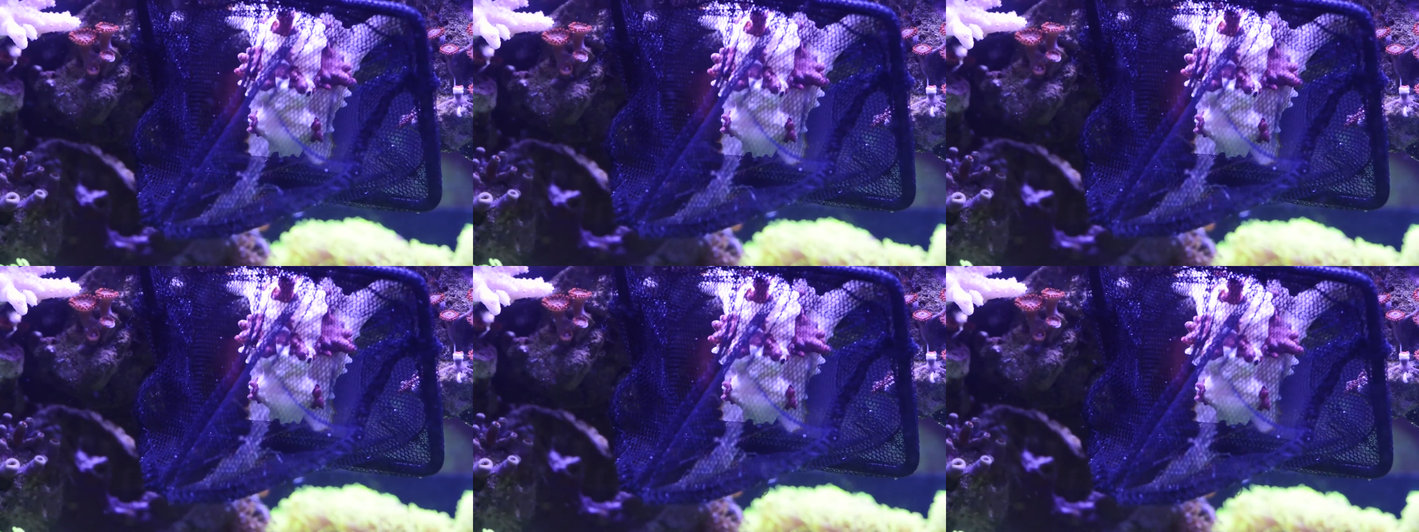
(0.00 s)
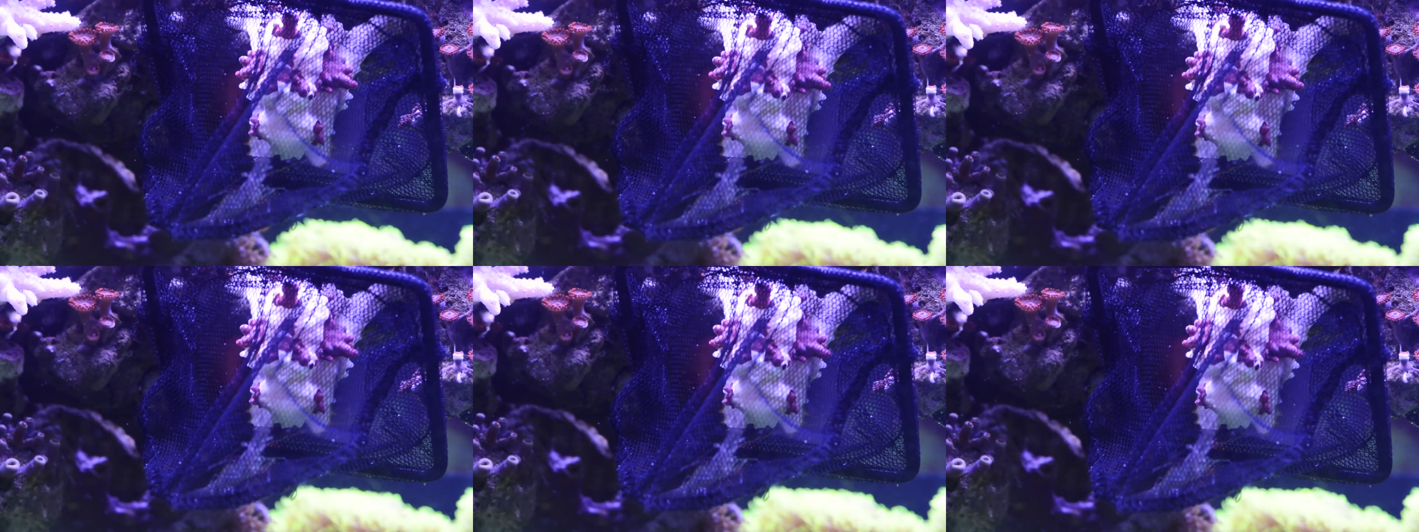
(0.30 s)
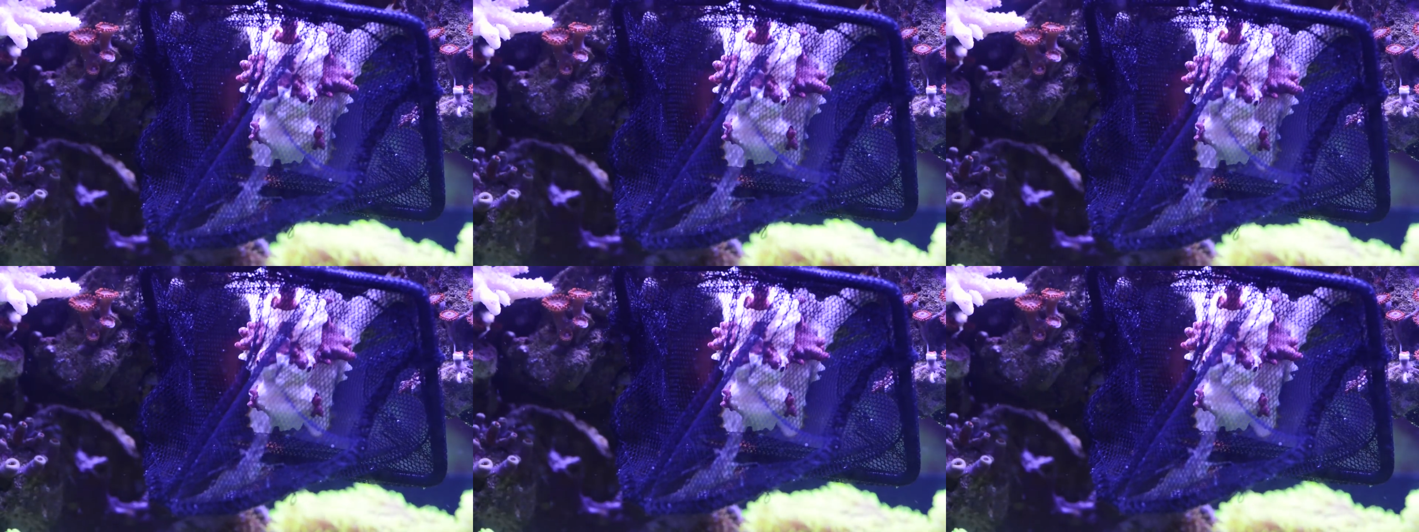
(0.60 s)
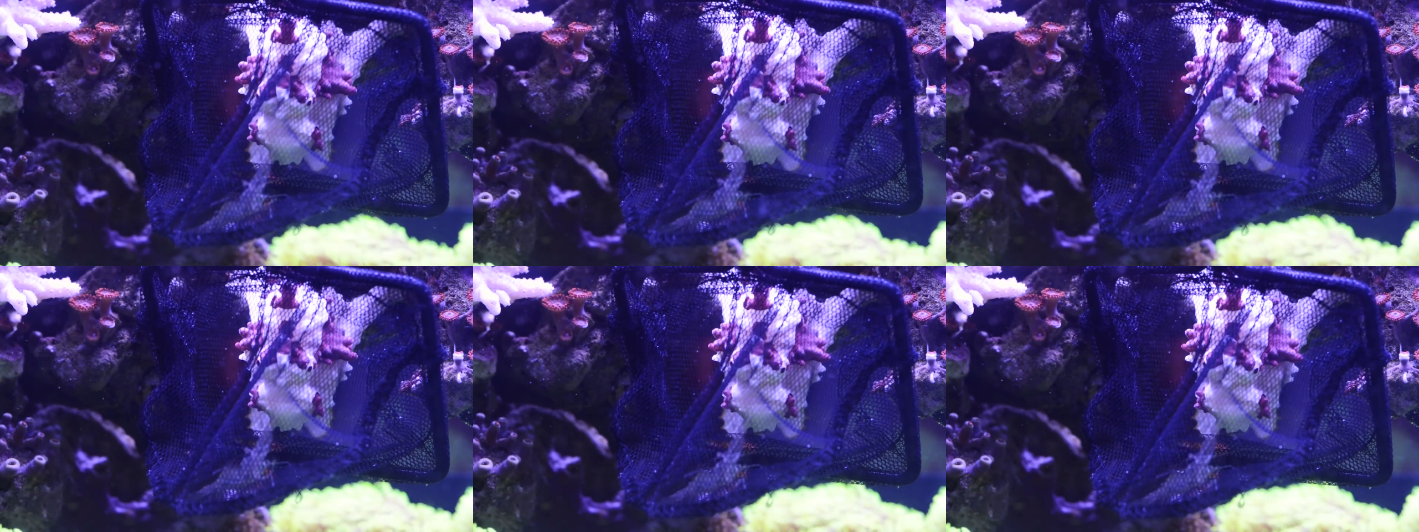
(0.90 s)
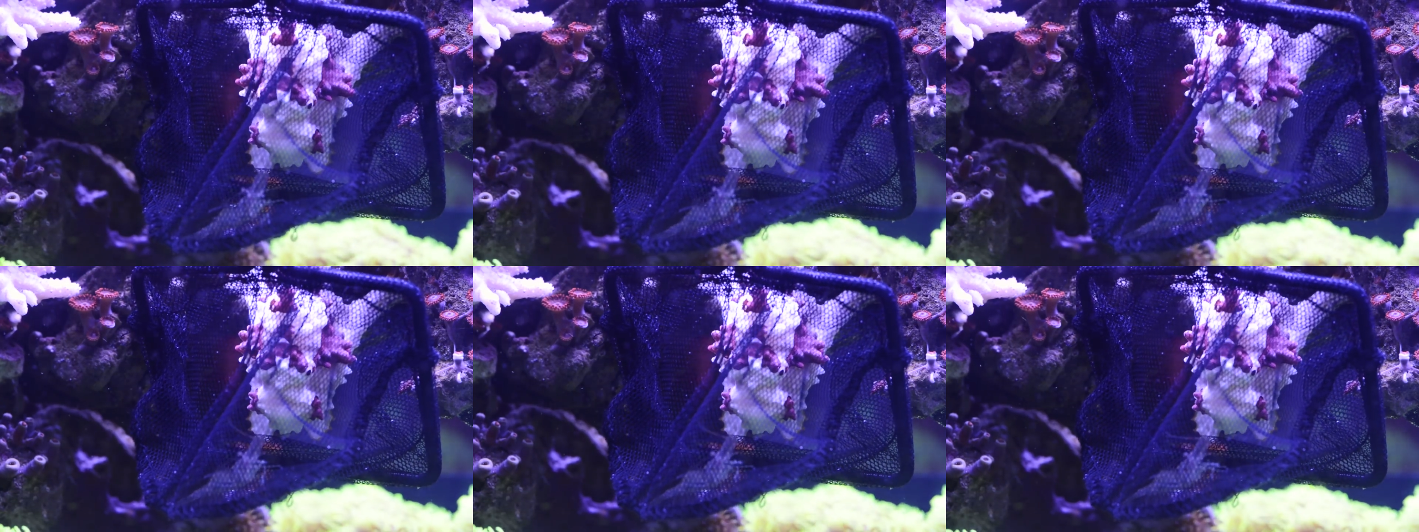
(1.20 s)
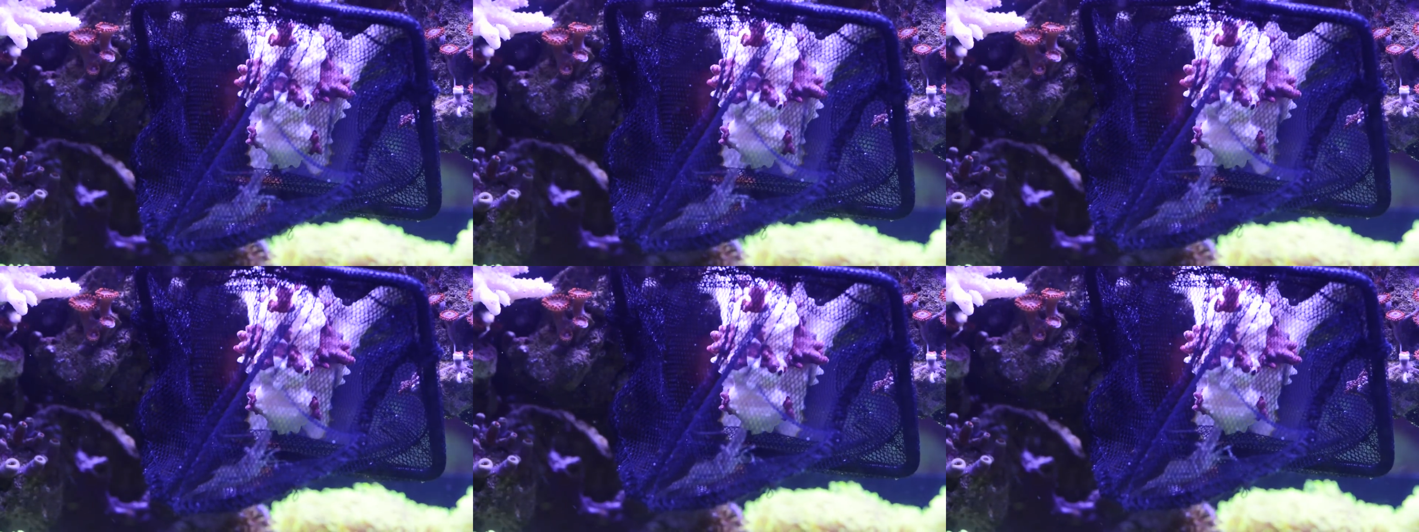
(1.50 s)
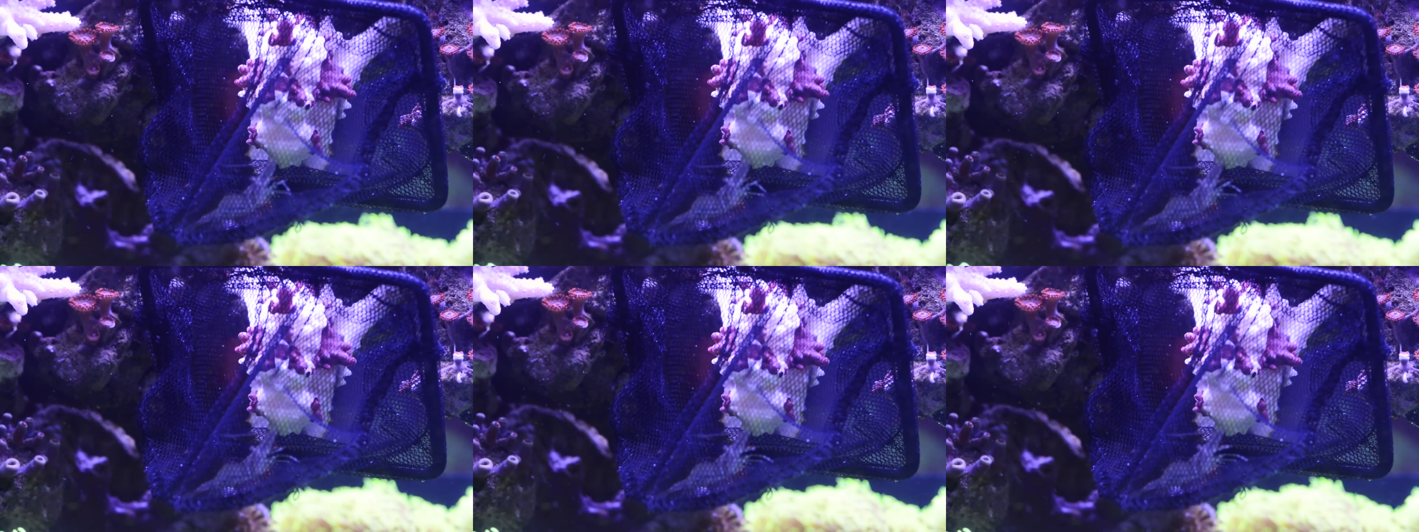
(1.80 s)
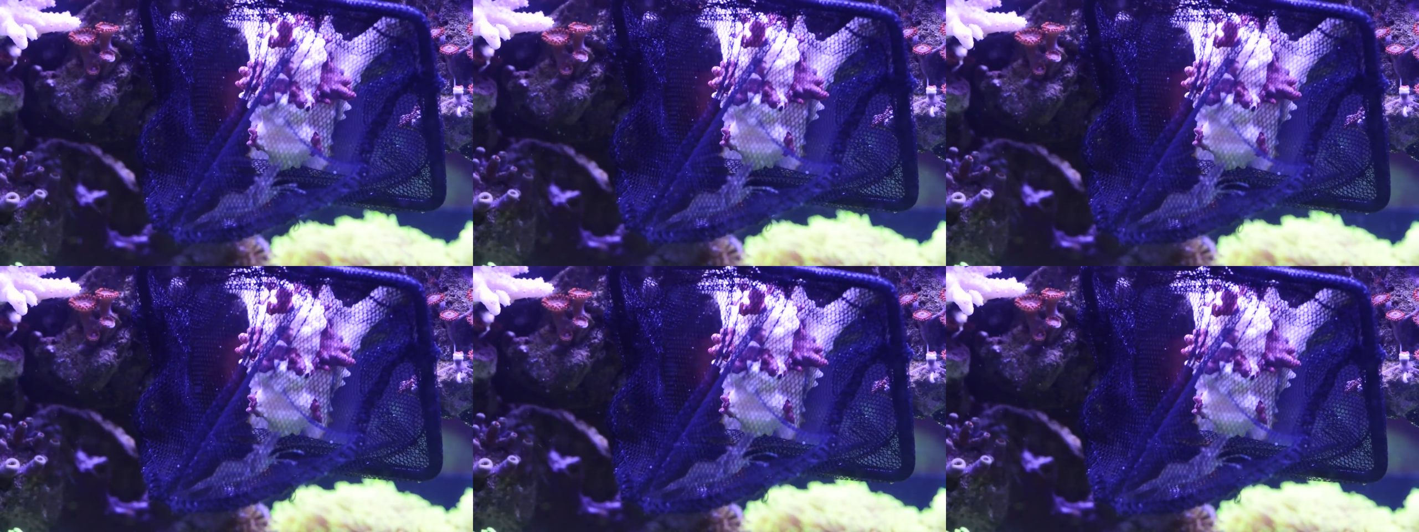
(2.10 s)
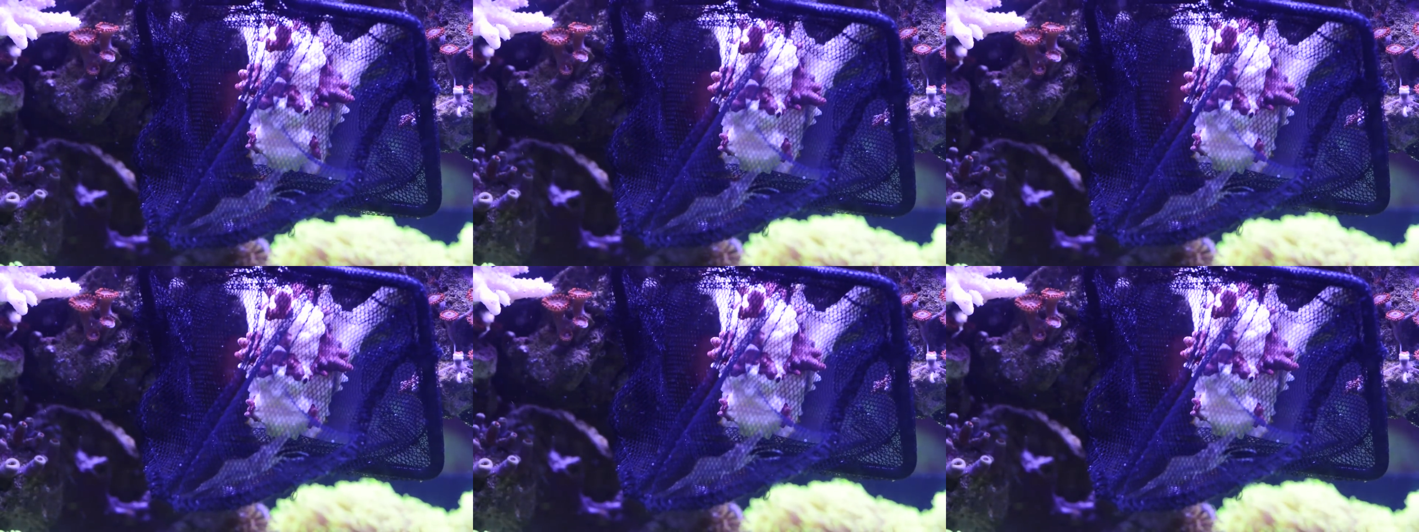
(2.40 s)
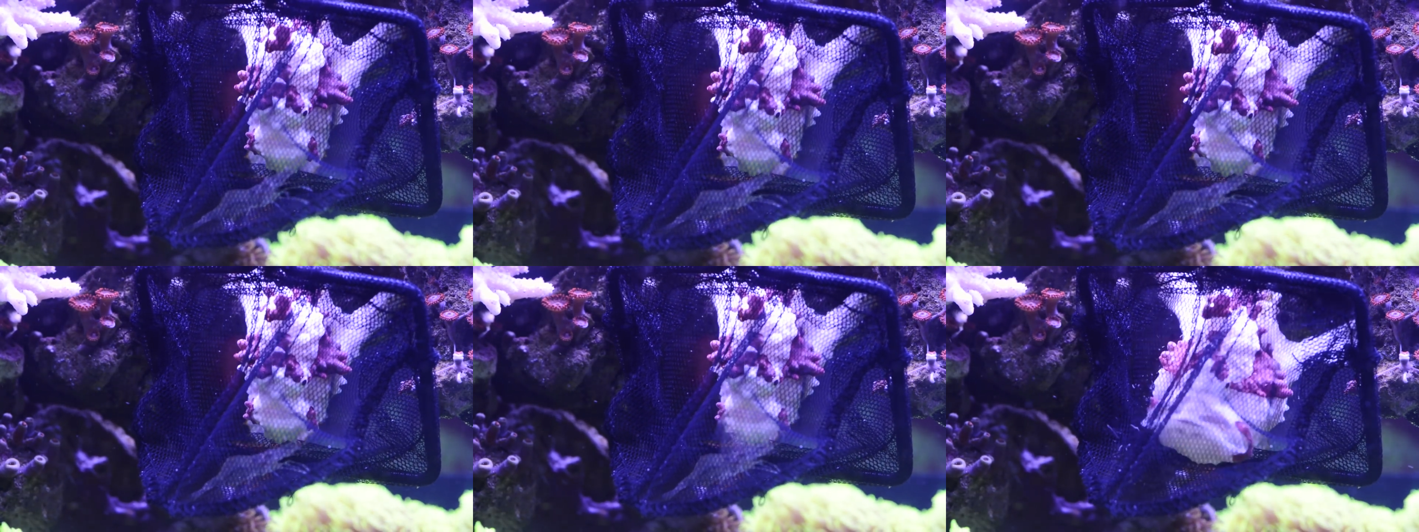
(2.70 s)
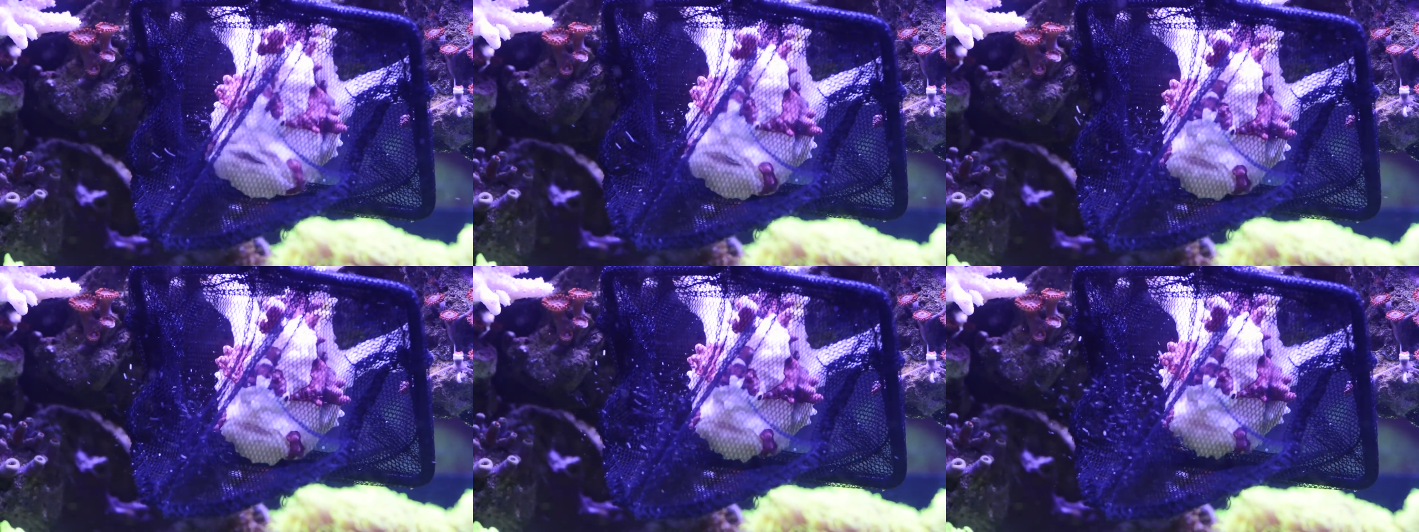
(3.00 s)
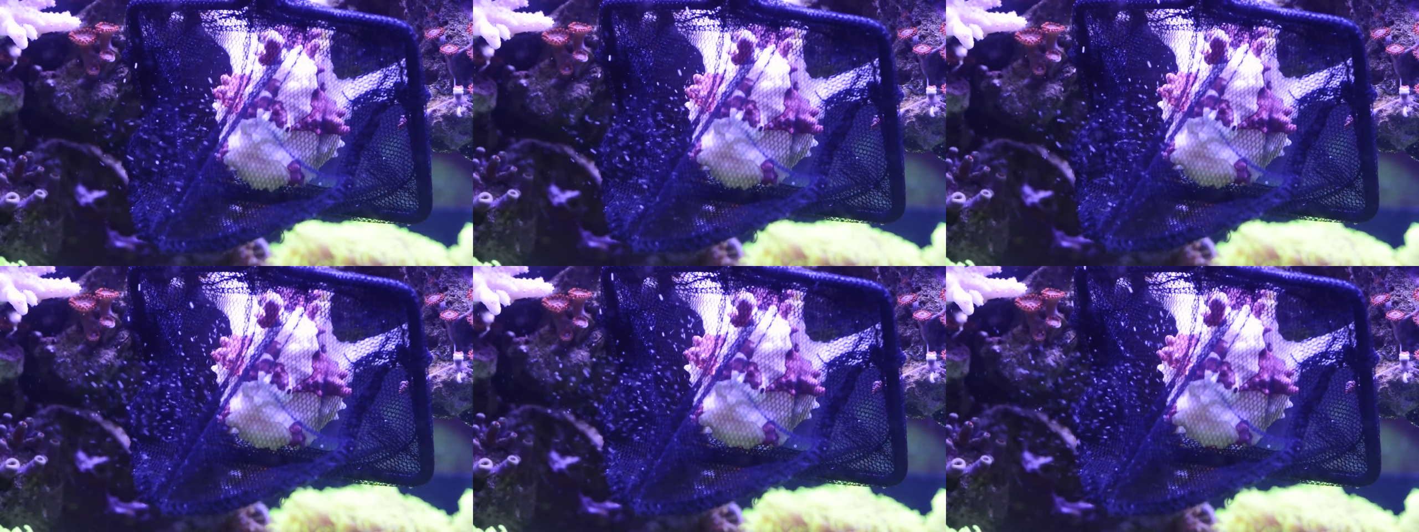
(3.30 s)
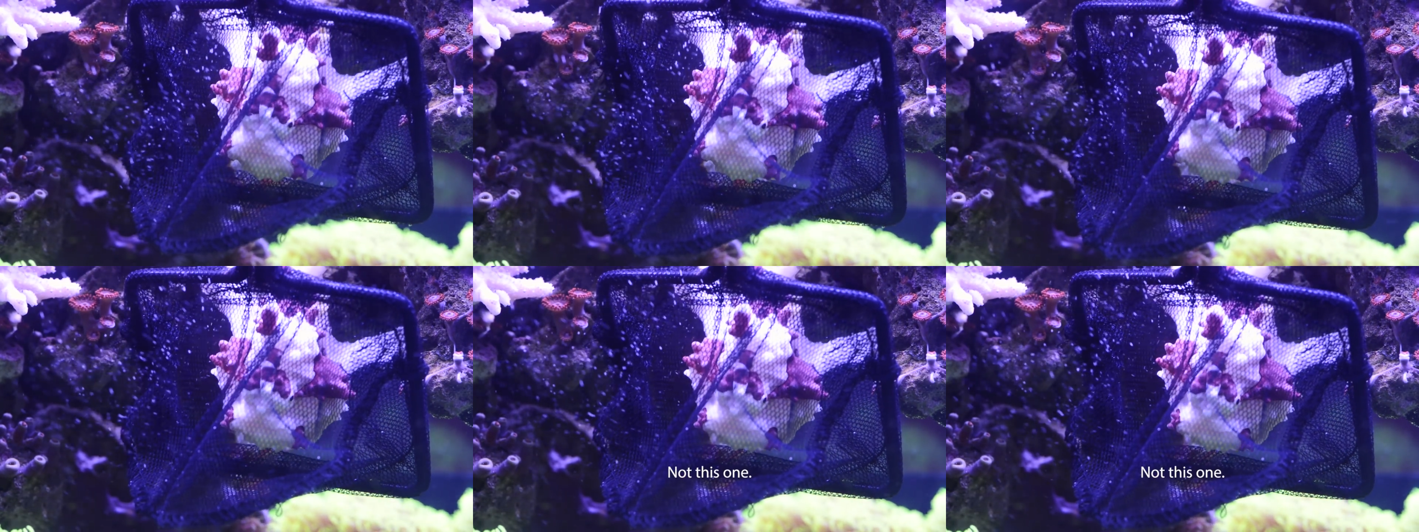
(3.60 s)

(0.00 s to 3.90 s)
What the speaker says: [unreadable: no face in view]